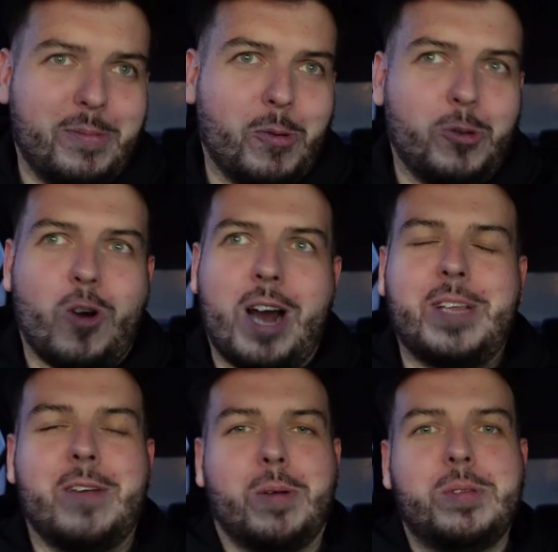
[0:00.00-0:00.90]
we'll
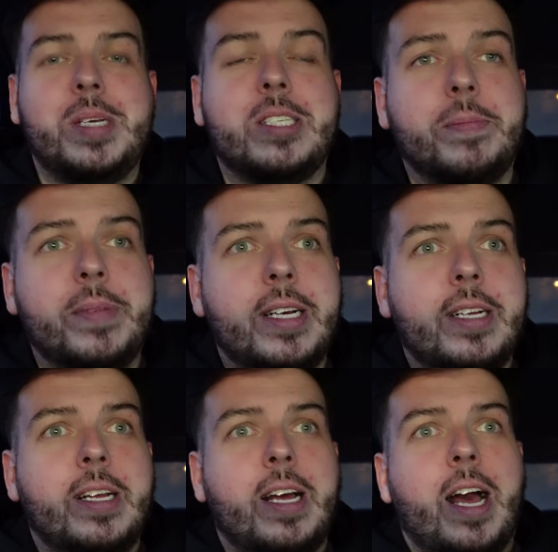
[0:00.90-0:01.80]
drive there with optimism.
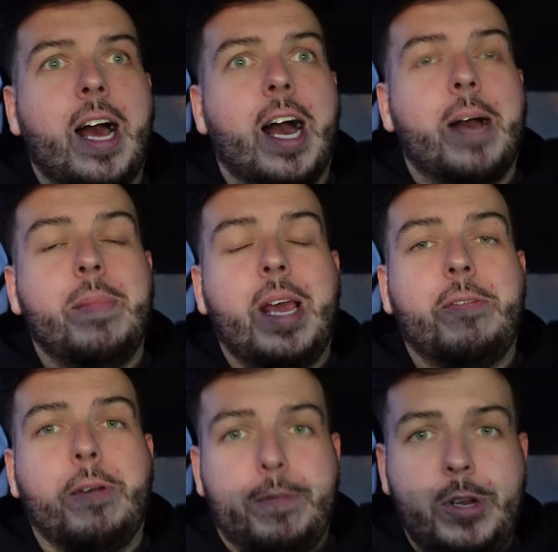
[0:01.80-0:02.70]

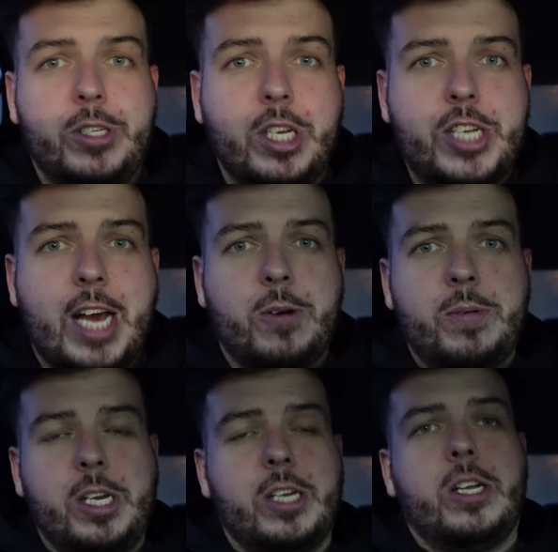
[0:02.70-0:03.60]
If you're new to the
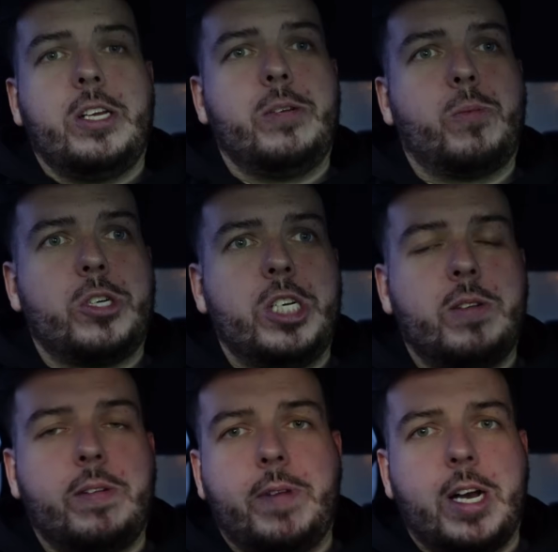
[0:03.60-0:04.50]
channel, you watch
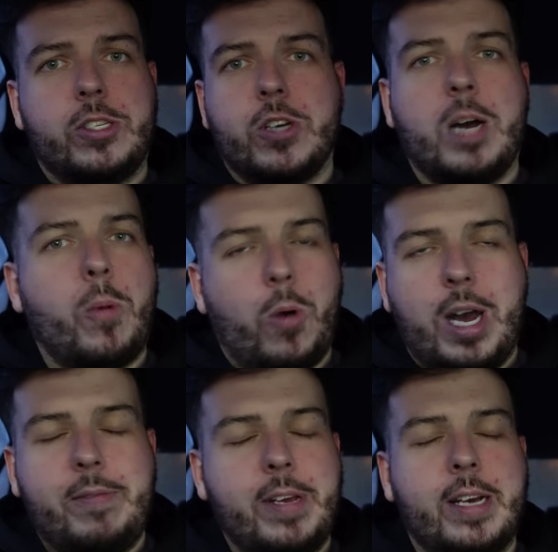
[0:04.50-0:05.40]
this for the first time or
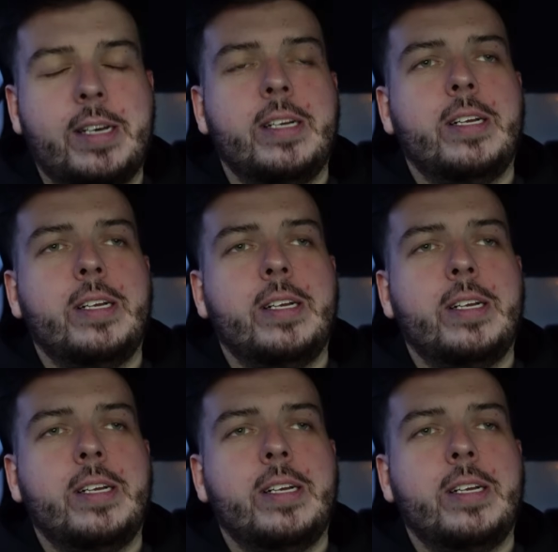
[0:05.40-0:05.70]
what have you,